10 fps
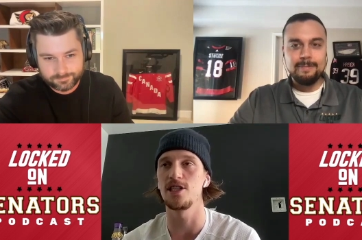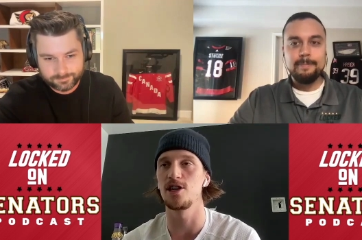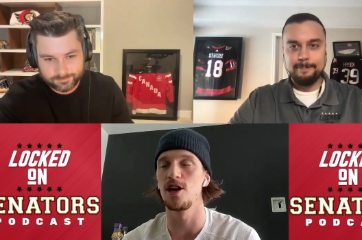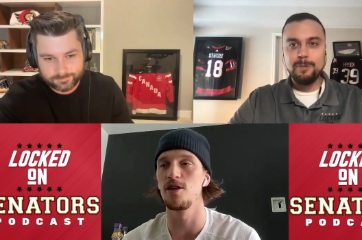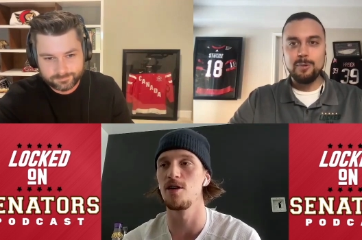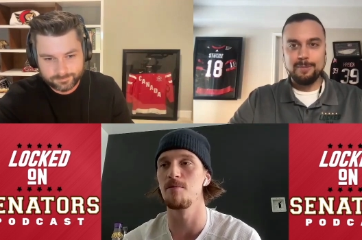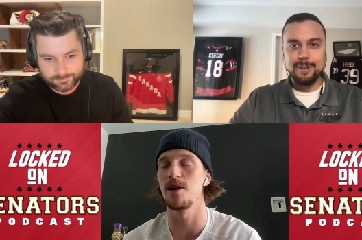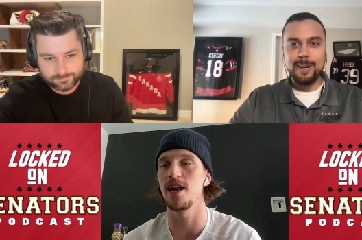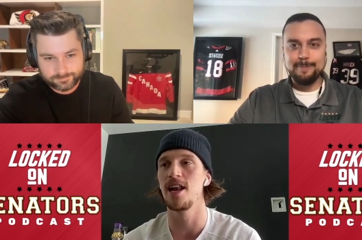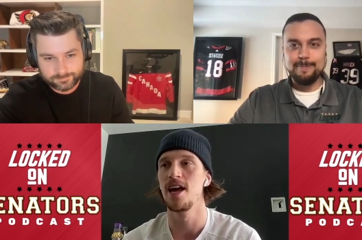Speaker 1: each other,
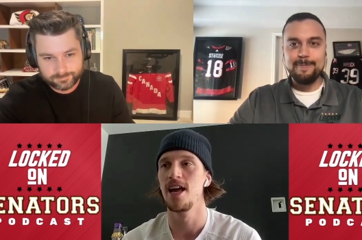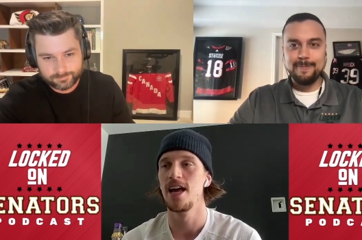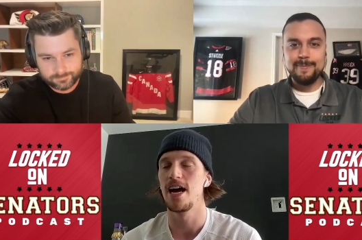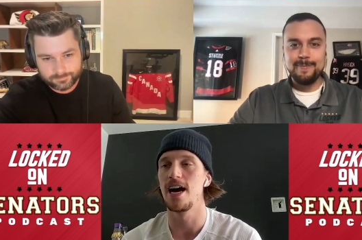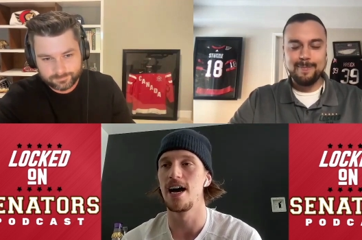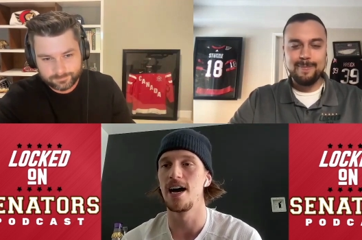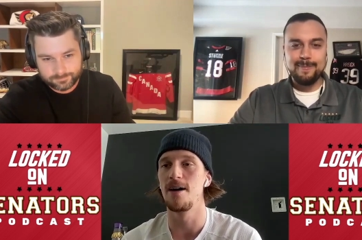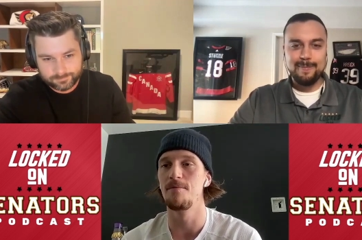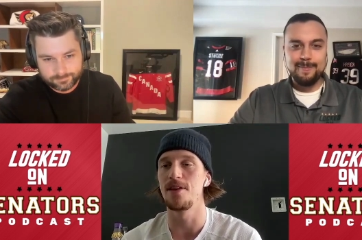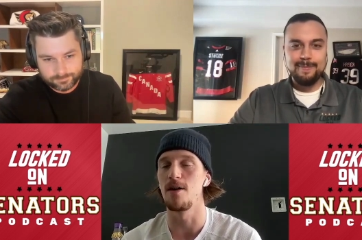but
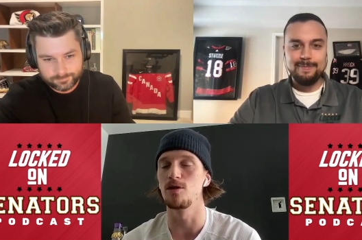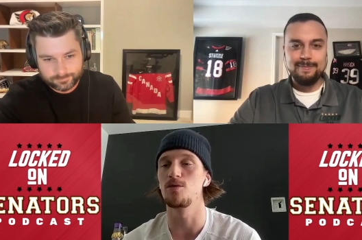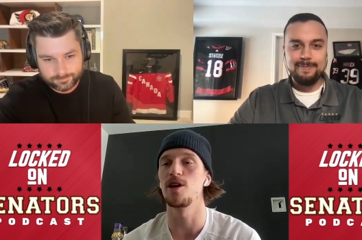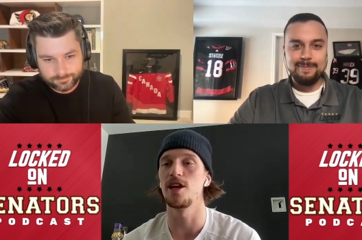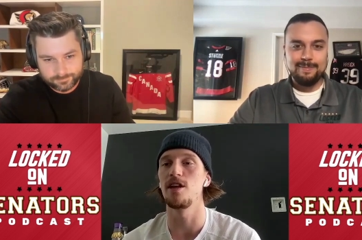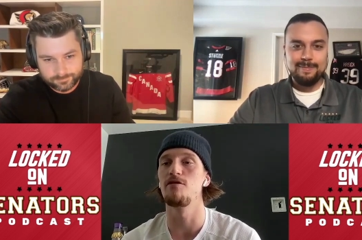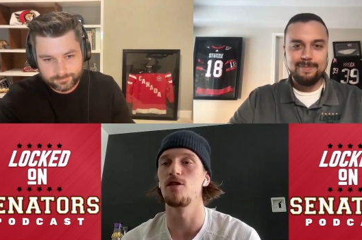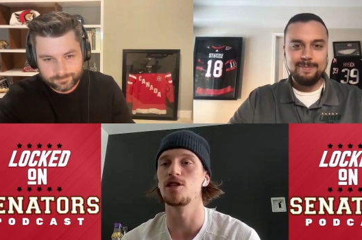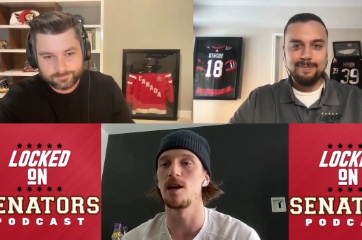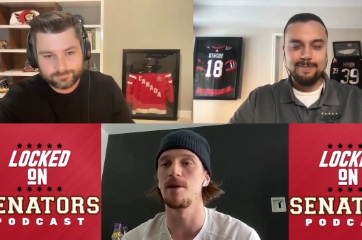um, that was really the
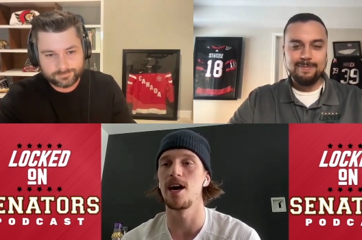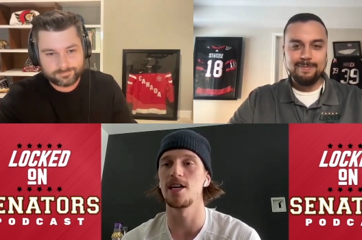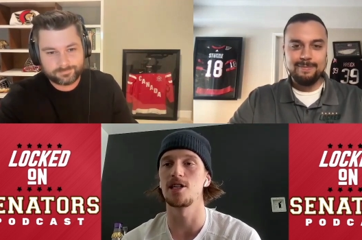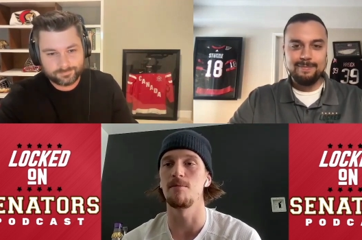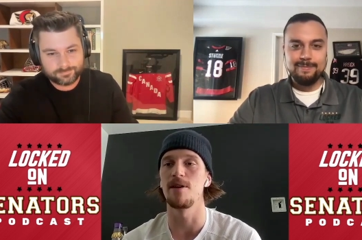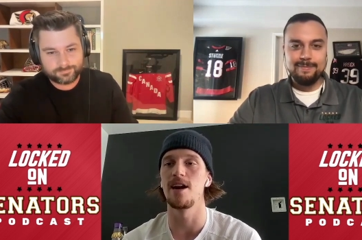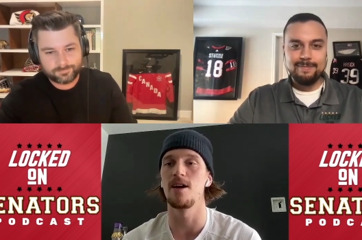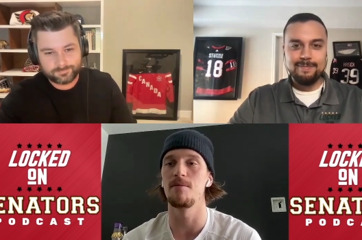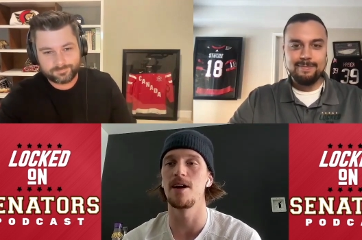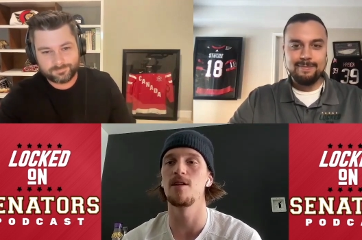first time I actually met
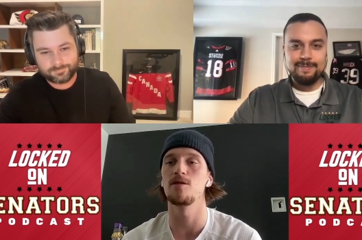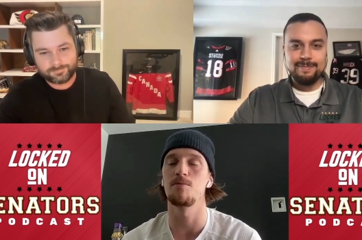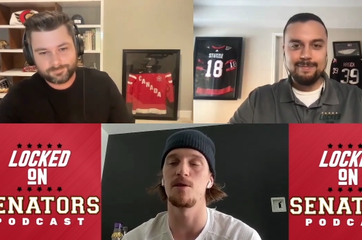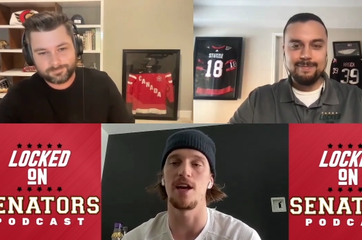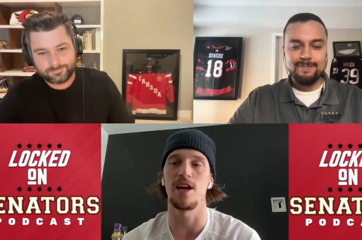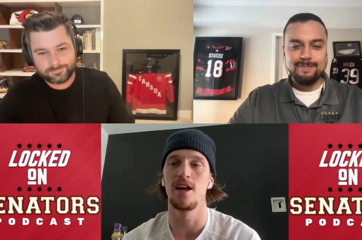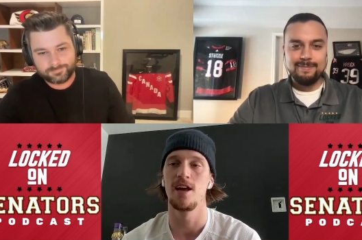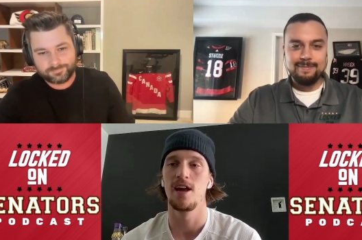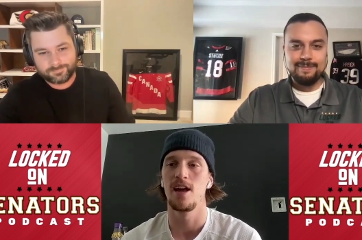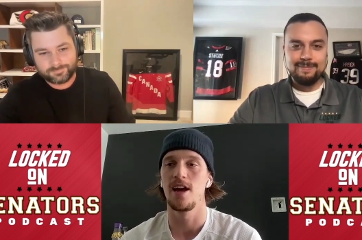him, and it was pretty.
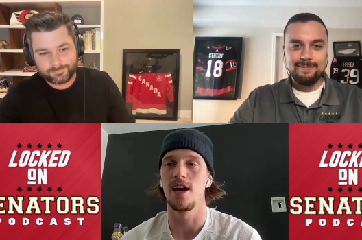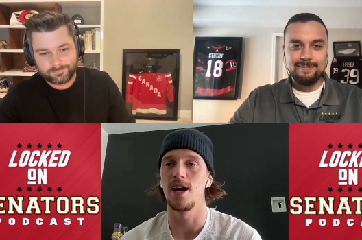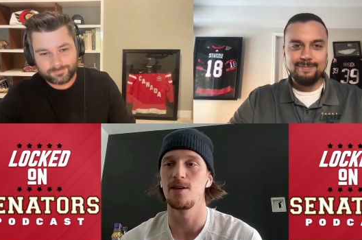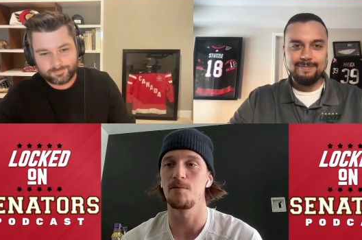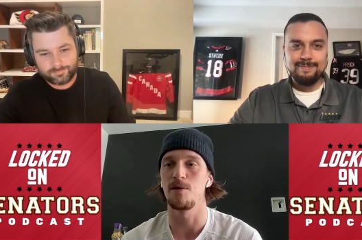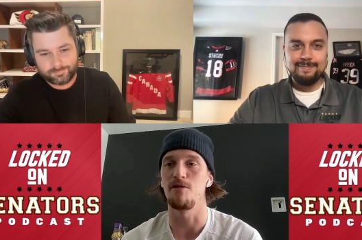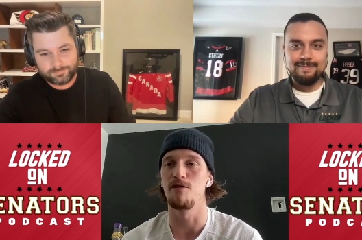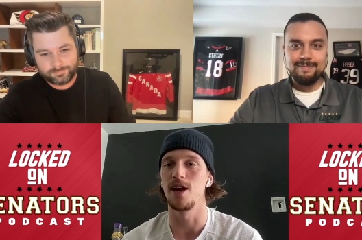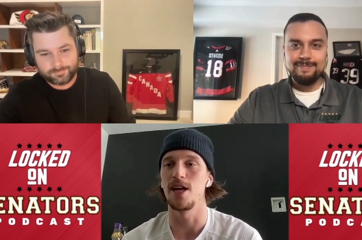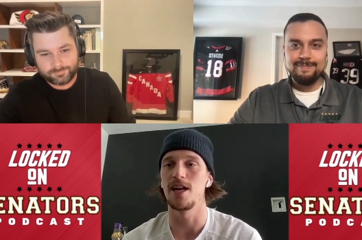Uh, it was pretty
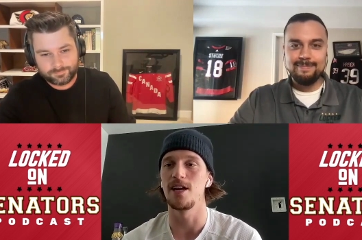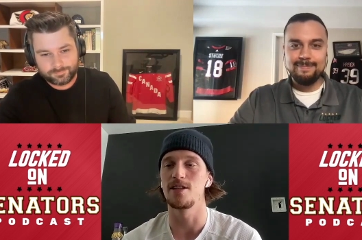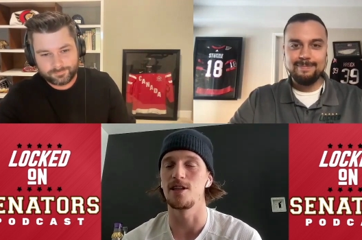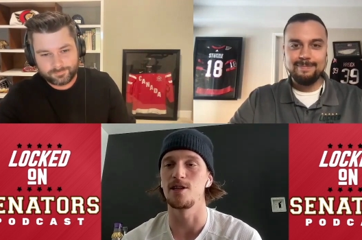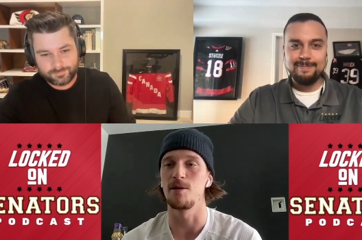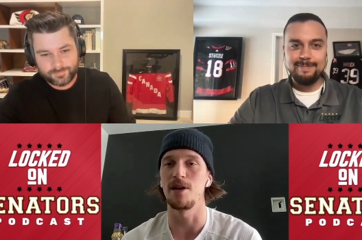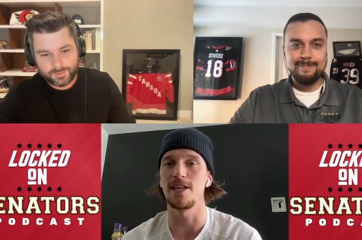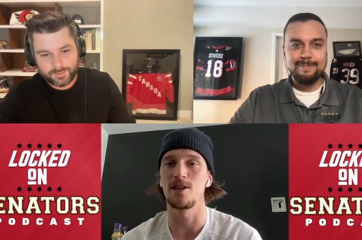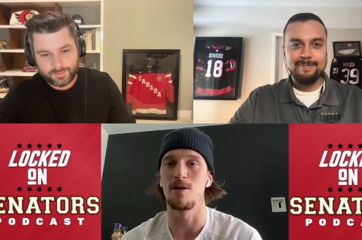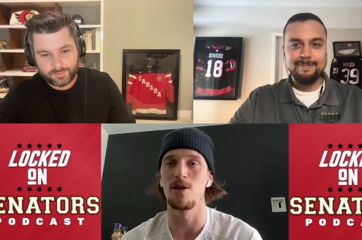funny that to, to,
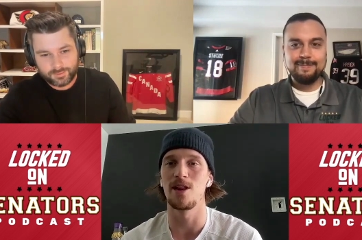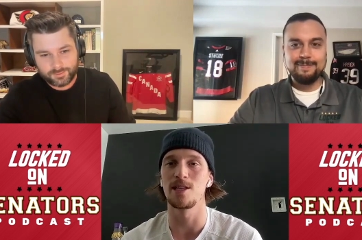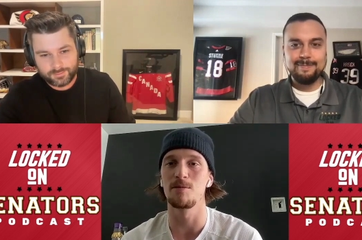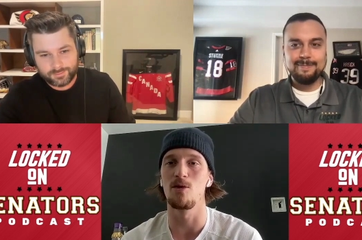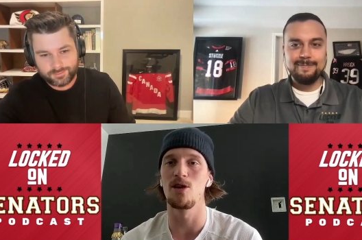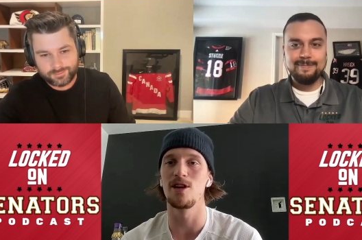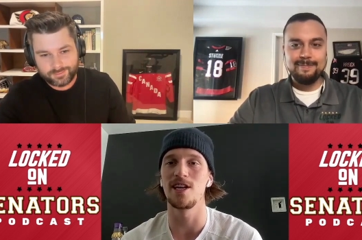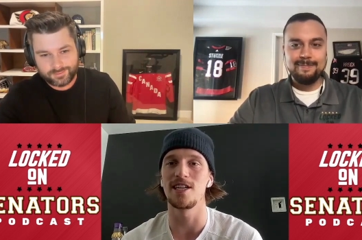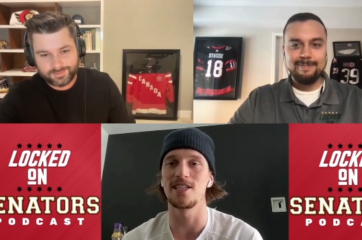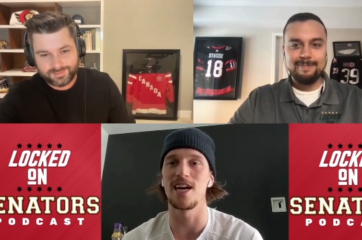meet someone that's born
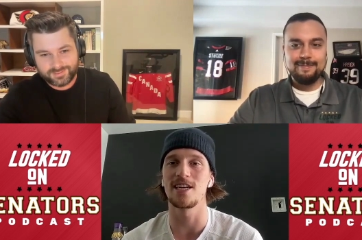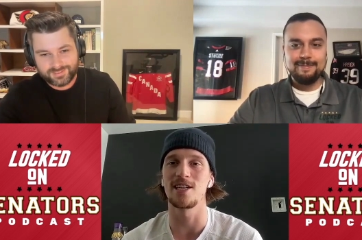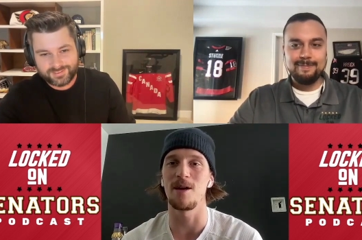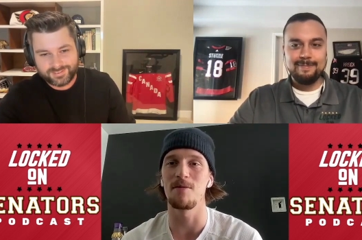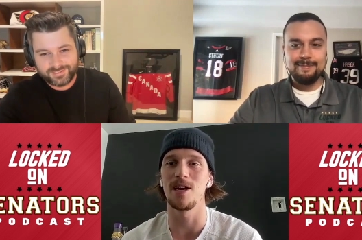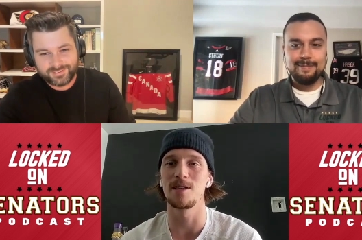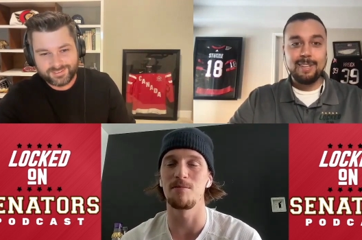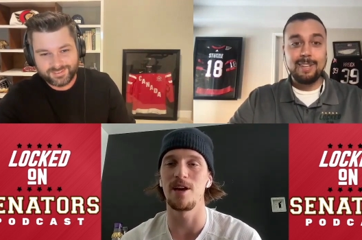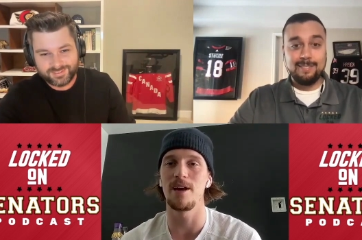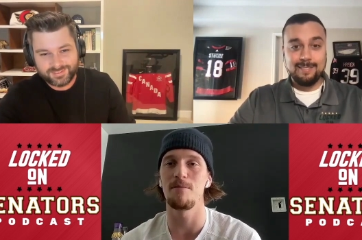on the exact same day
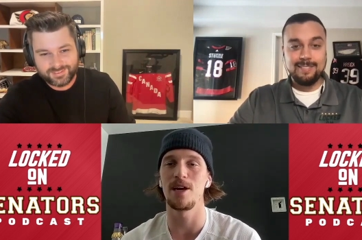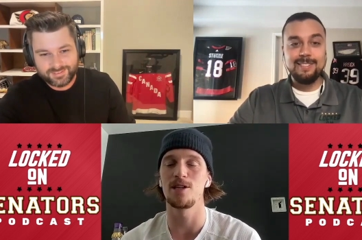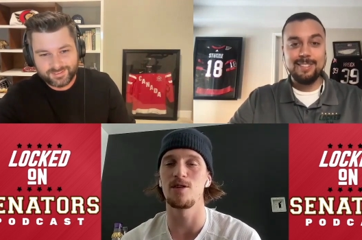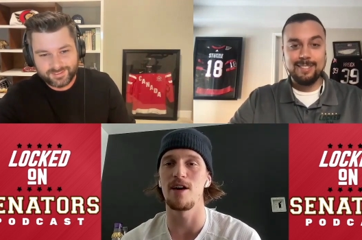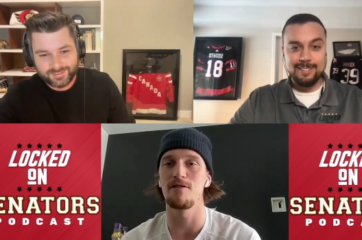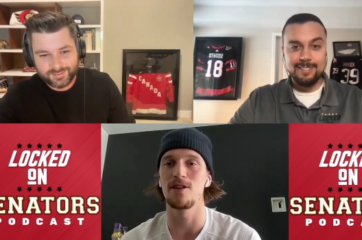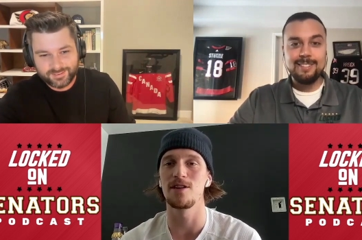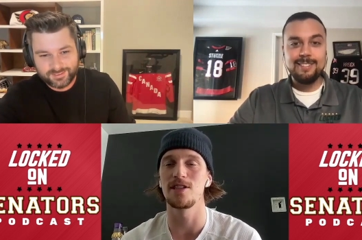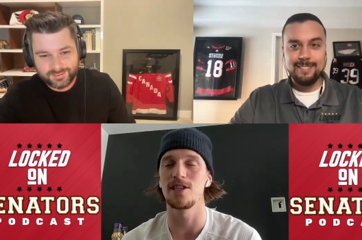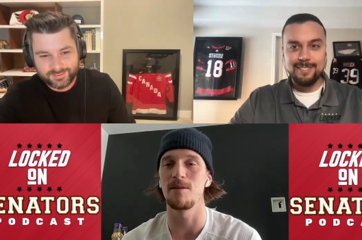as me and being
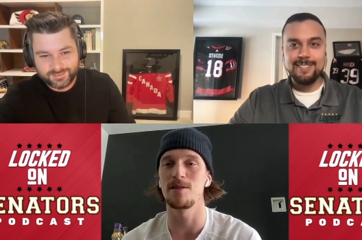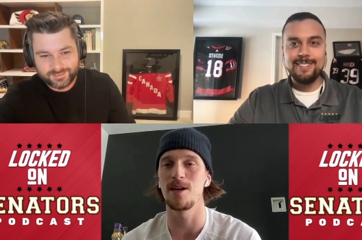drafted to the same